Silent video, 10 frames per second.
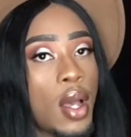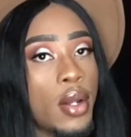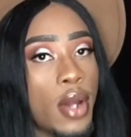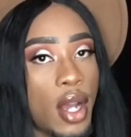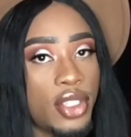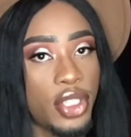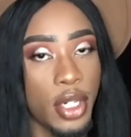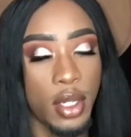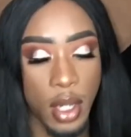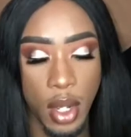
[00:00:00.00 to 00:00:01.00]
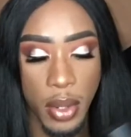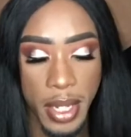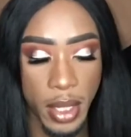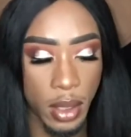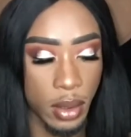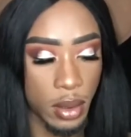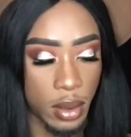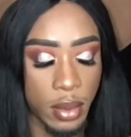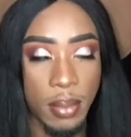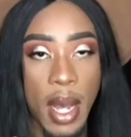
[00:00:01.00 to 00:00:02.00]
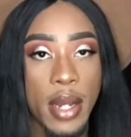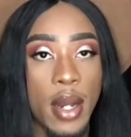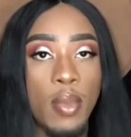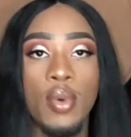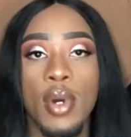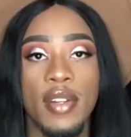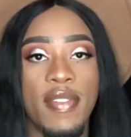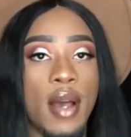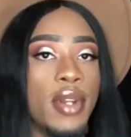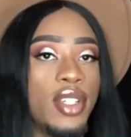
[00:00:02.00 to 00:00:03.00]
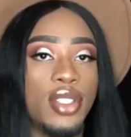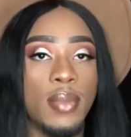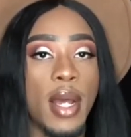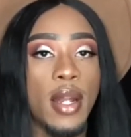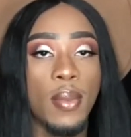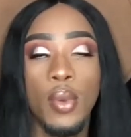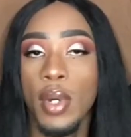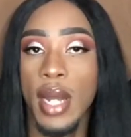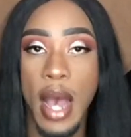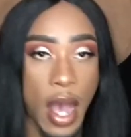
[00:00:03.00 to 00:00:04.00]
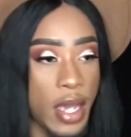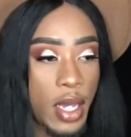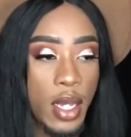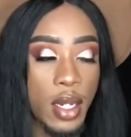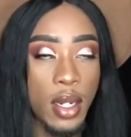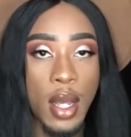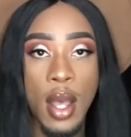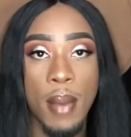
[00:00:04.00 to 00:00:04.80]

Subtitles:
NARS Sheer Glow is my number one foundation, my number one high end,